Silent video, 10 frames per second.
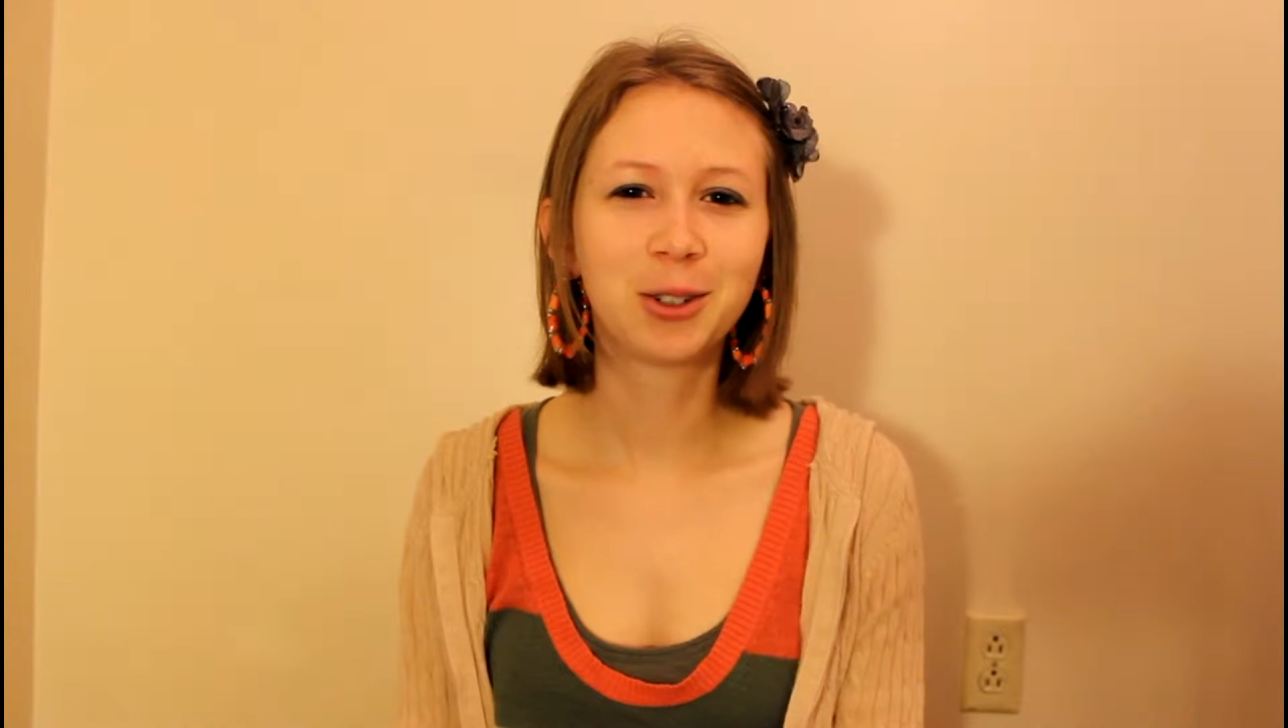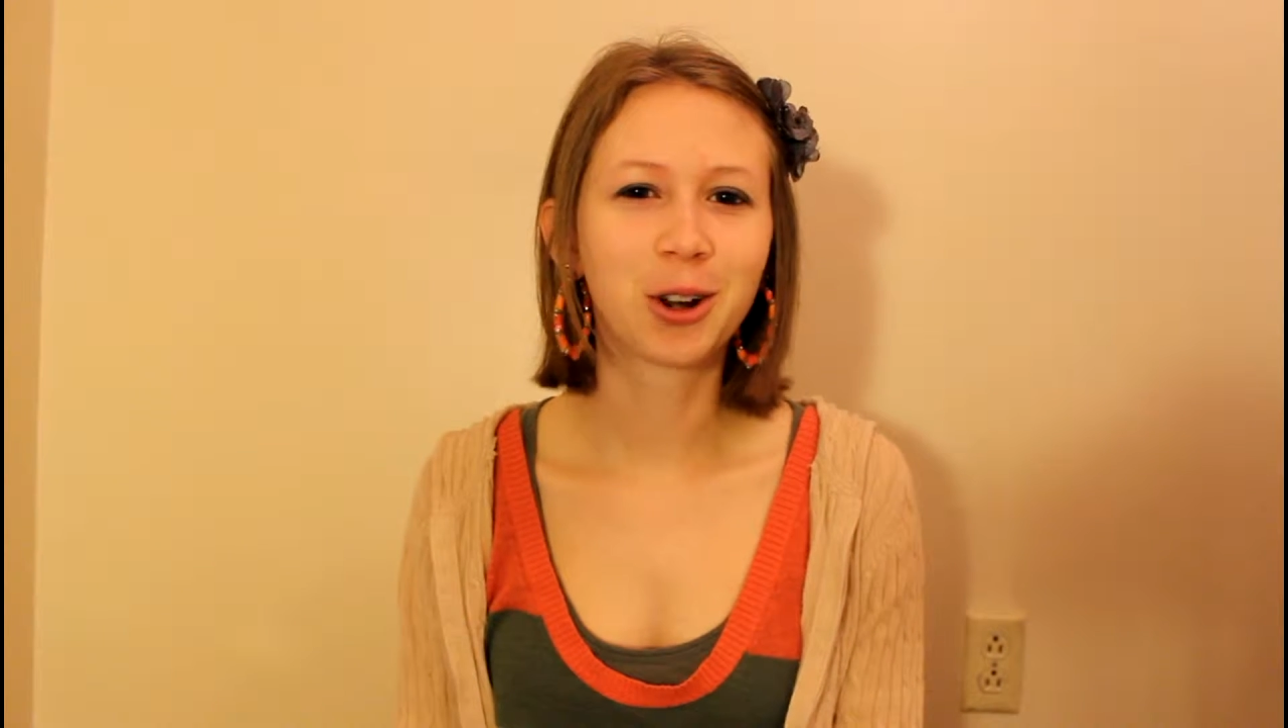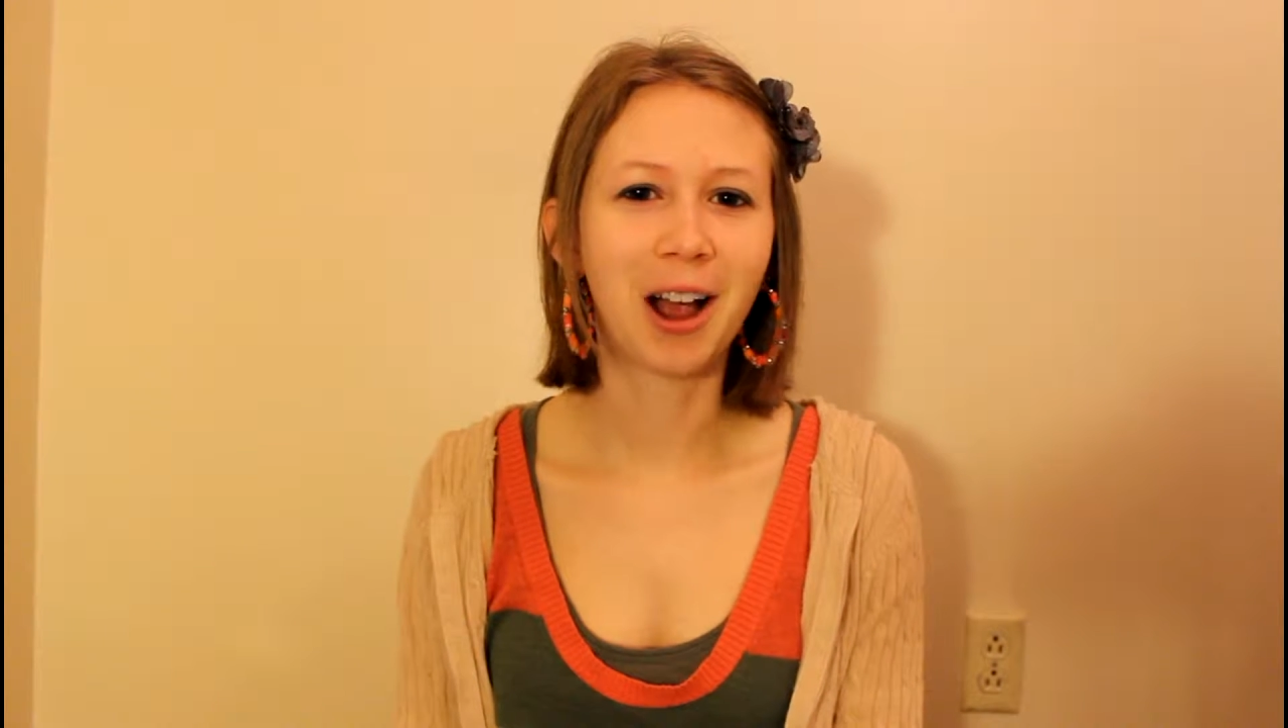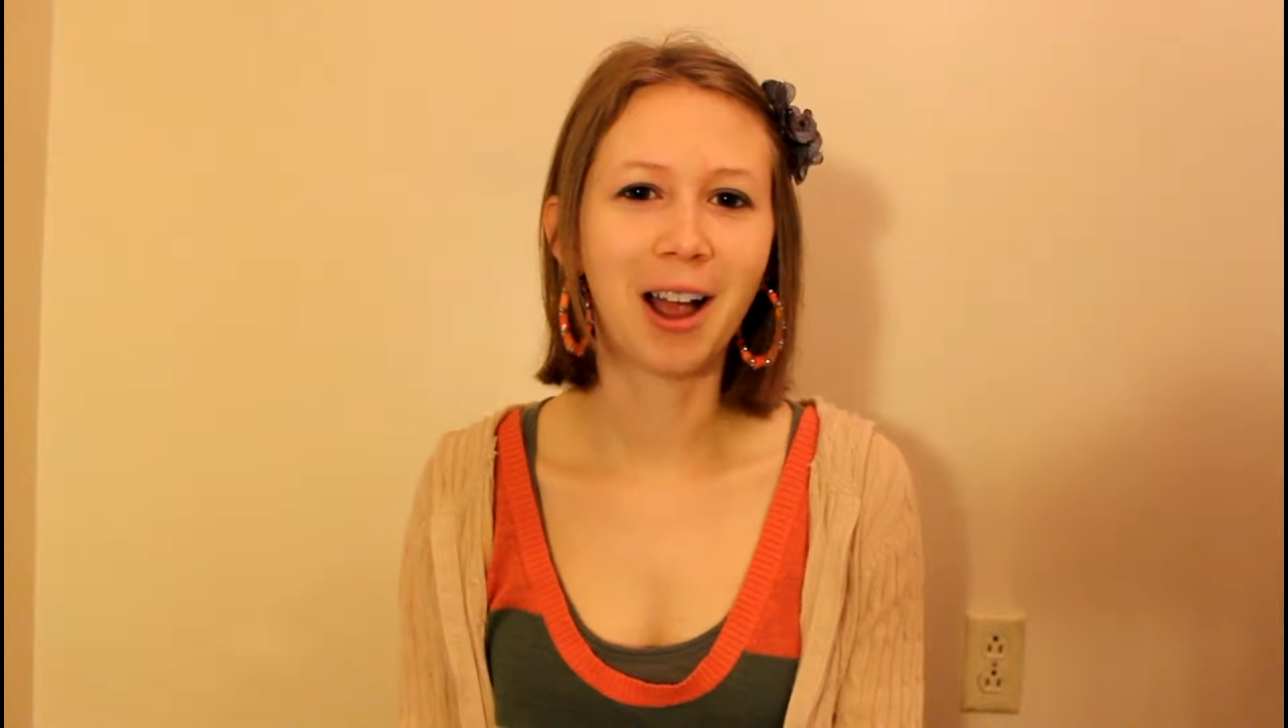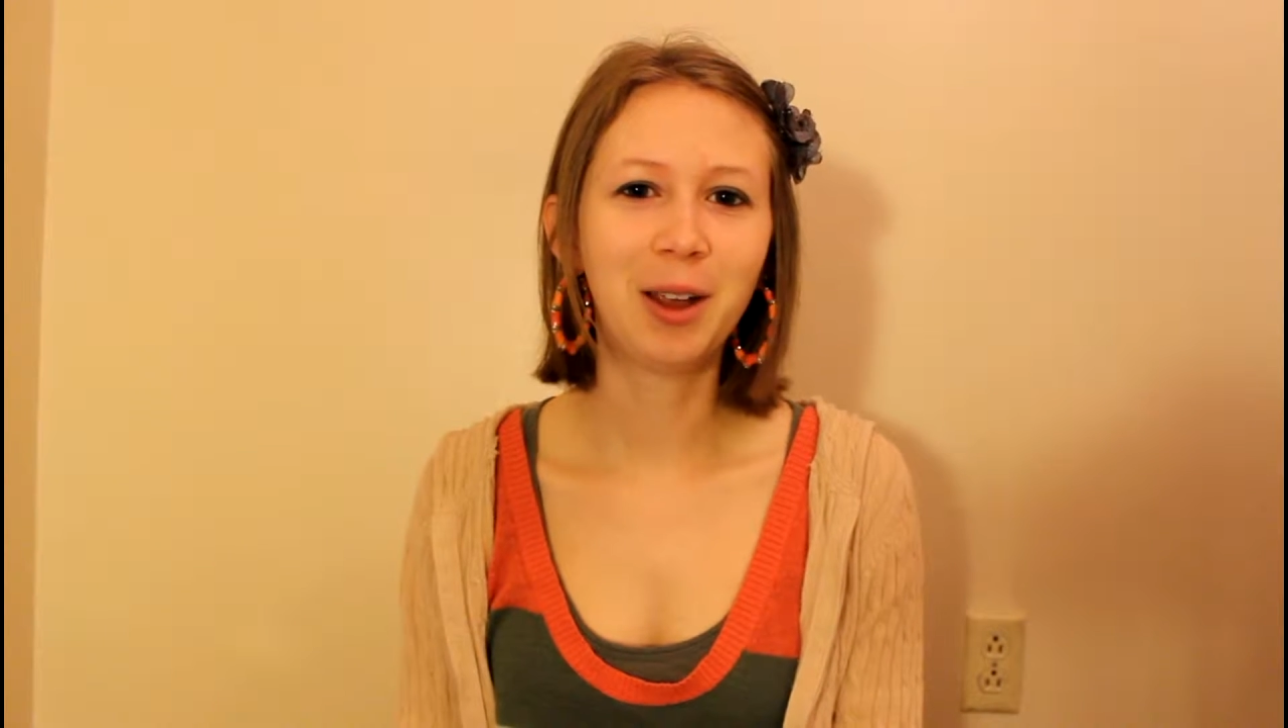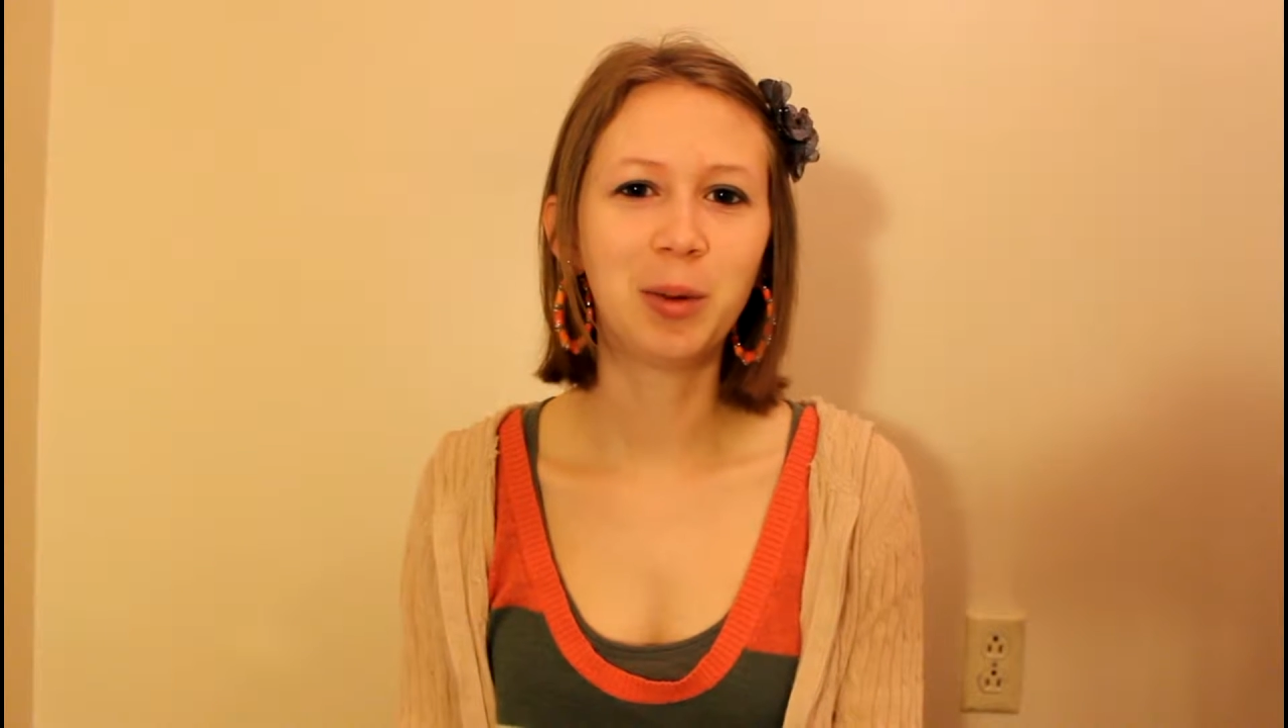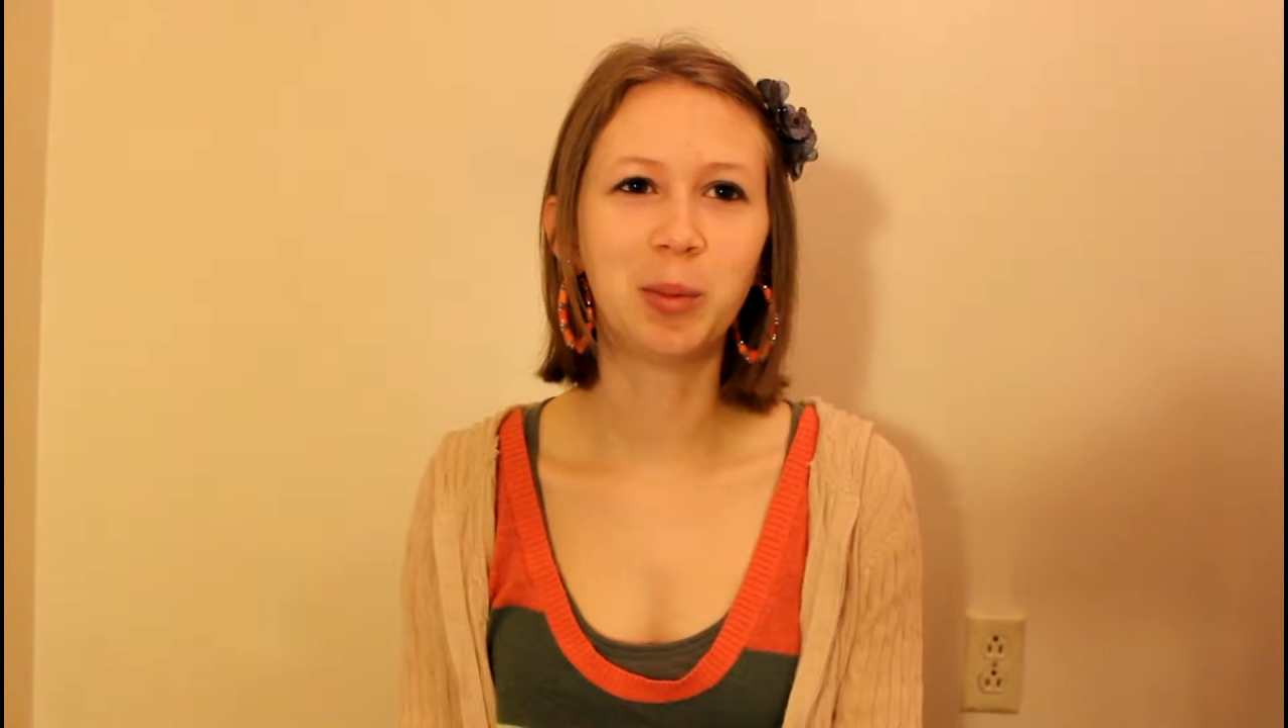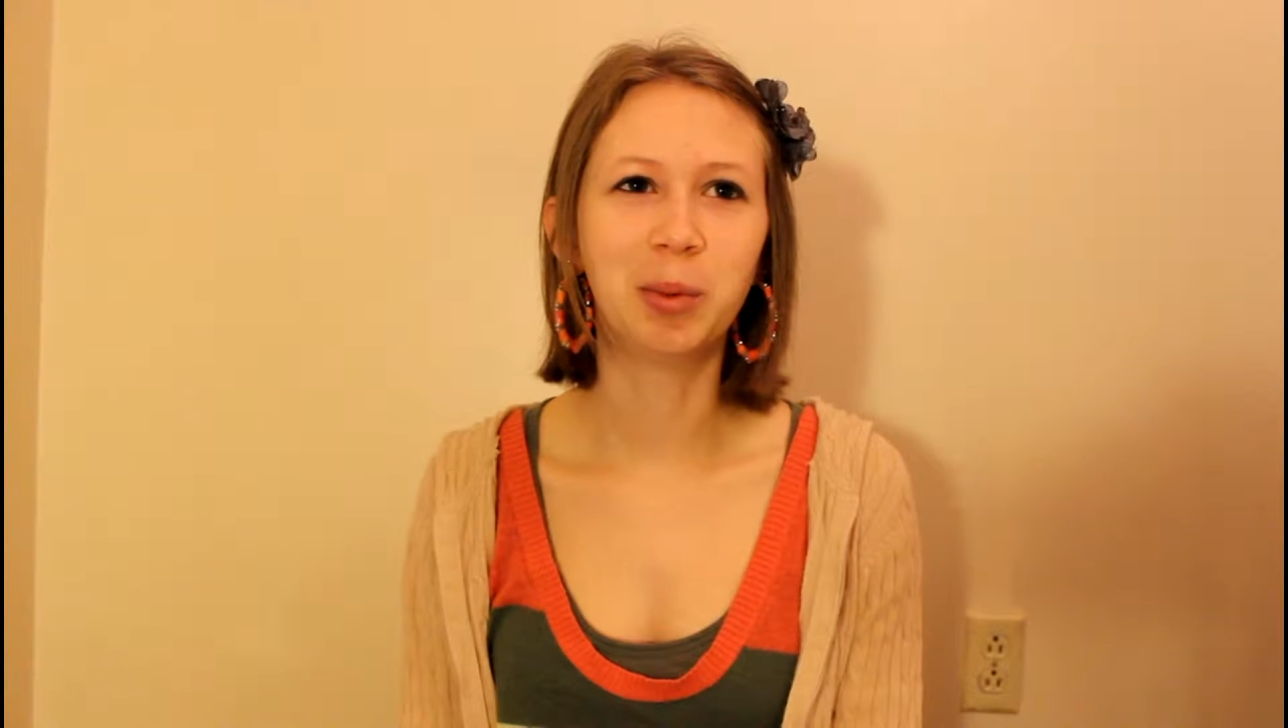try,